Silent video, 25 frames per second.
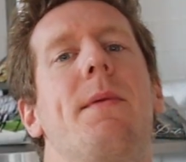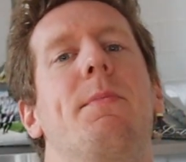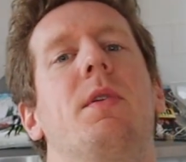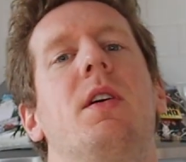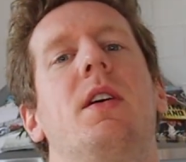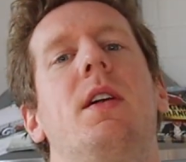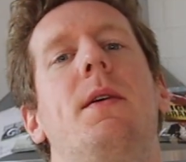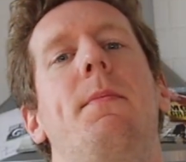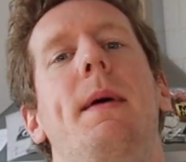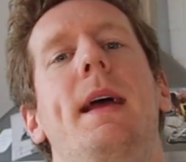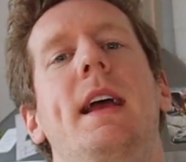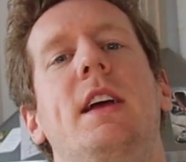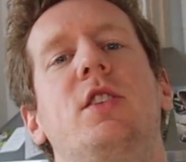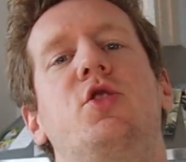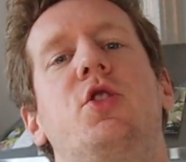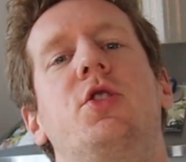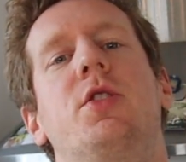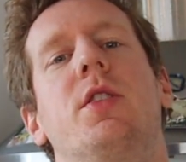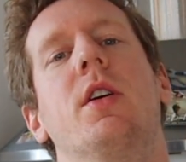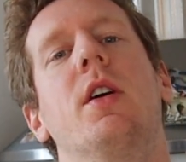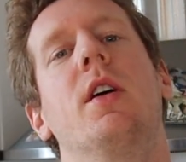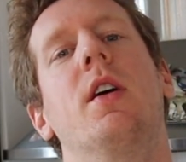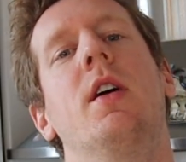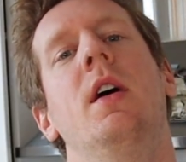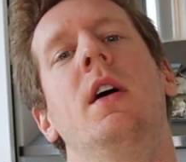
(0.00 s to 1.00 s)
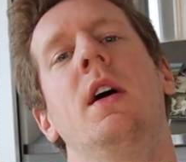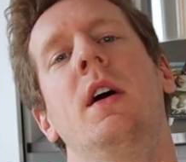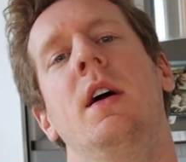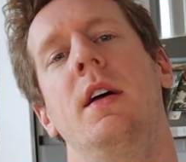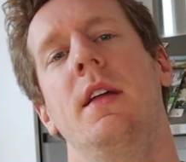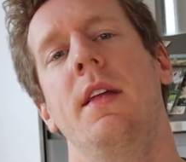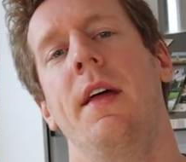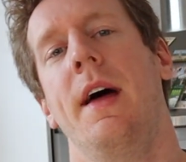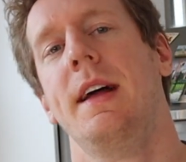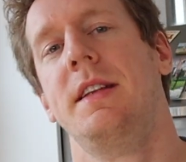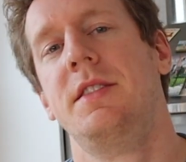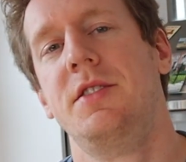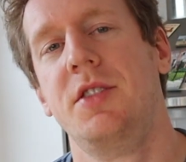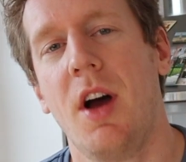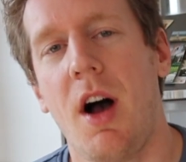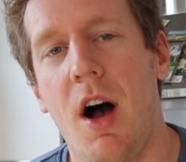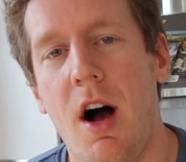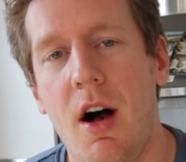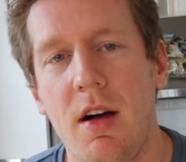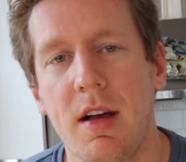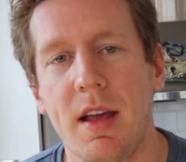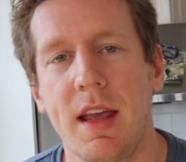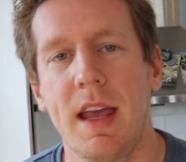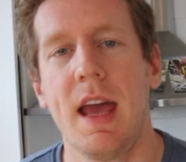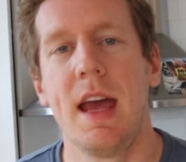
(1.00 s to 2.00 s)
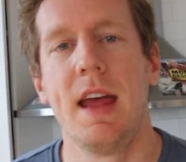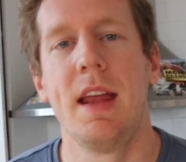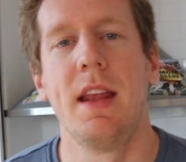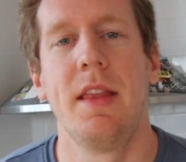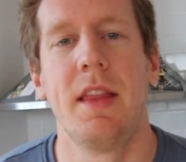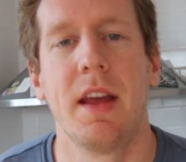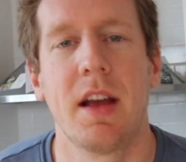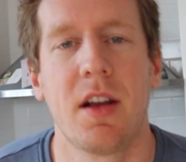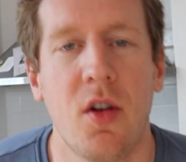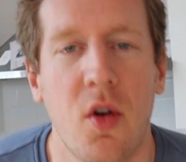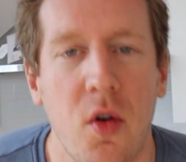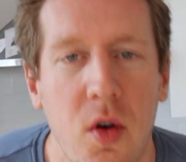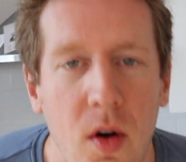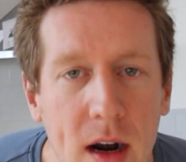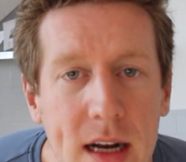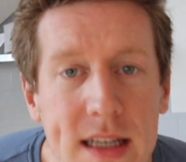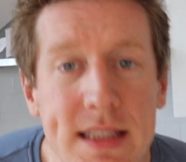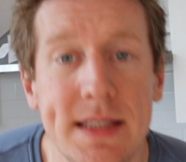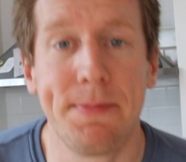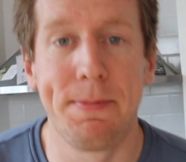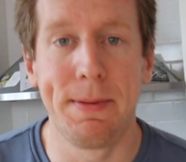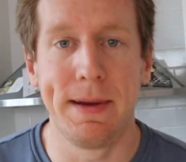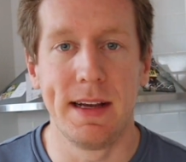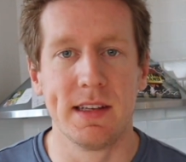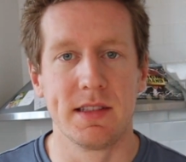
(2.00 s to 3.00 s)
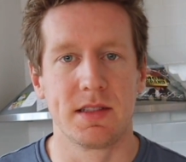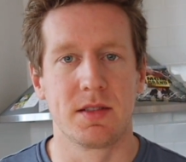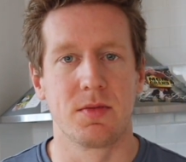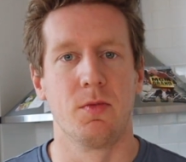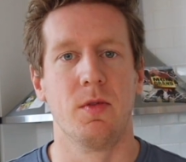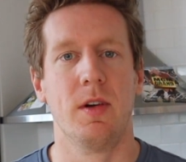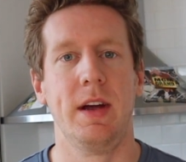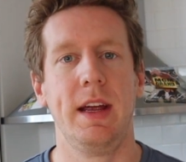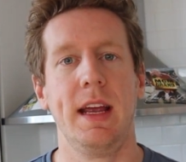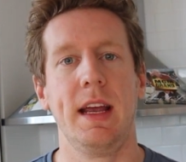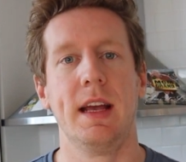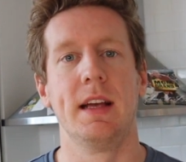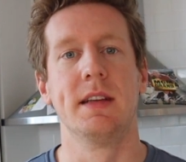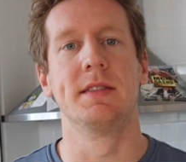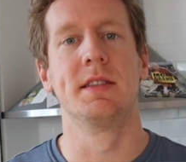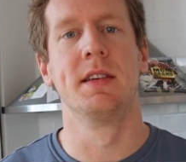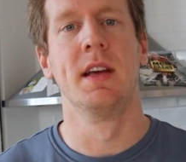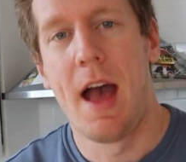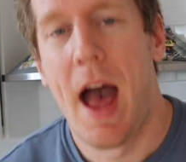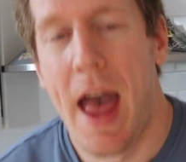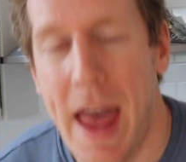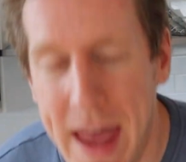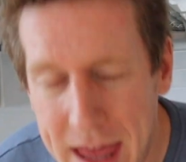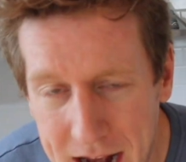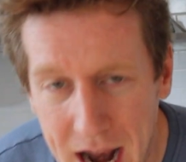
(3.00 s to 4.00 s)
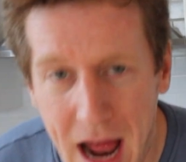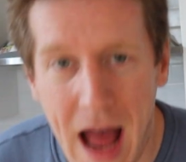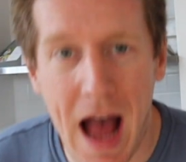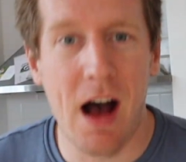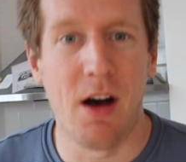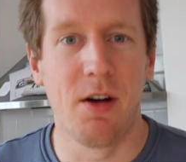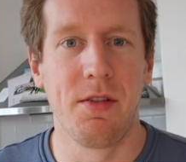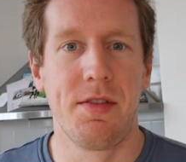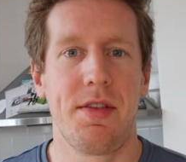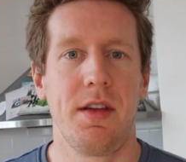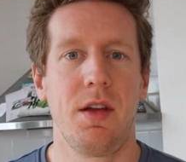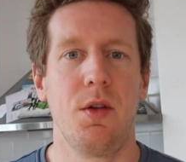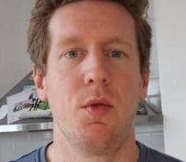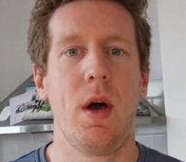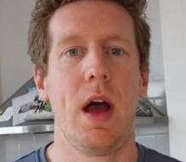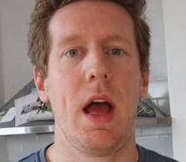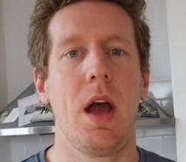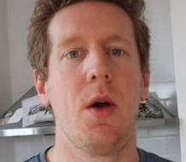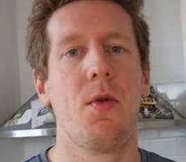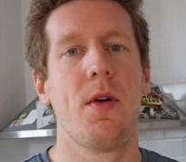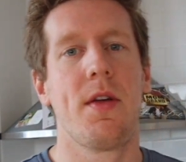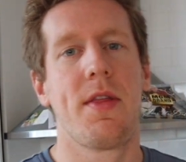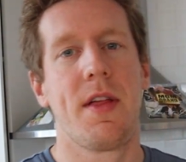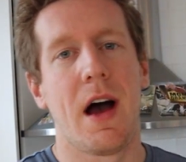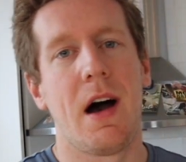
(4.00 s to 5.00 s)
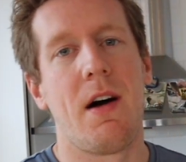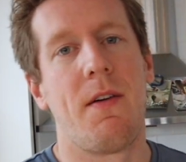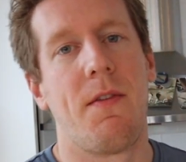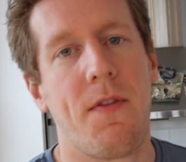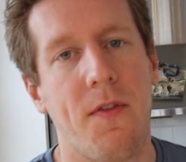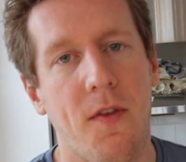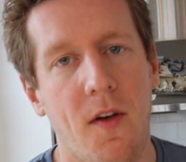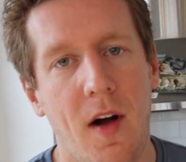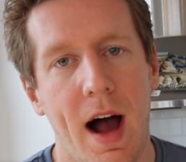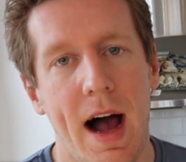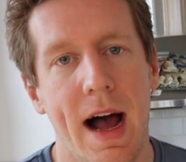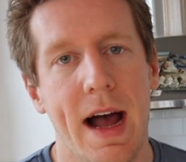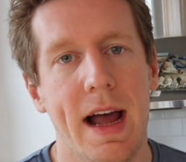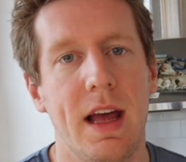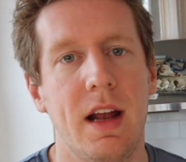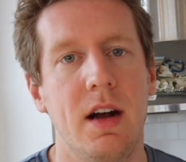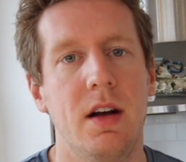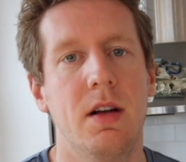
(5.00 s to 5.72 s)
am gonna make sure that y'all get the crispiest wings in a healthy way without frying